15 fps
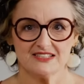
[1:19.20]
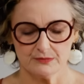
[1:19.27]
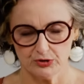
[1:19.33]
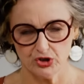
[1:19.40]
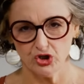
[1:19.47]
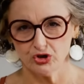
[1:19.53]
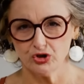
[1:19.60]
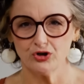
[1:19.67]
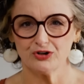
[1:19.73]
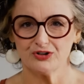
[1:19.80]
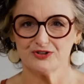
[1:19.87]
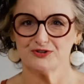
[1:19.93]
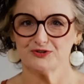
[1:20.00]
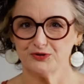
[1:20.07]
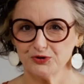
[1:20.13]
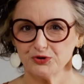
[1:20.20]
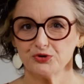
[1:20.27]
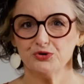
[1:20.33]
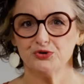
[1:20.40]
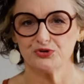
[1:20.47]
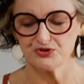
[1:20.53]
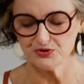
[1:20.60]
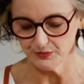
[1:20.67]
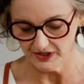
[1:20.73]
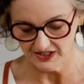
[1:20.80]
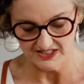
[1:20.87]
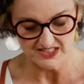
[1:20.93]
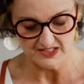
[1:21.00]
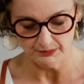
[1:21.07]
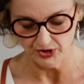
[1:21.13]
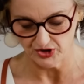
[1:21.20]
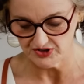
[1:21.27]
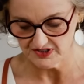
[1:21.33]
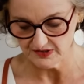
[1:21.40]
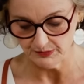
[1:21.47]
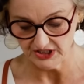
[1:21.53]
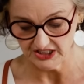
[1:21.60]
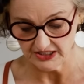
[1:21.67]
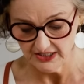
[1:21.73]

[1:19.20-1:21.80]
them a lot longer to sort of cook to where they're supposed to be.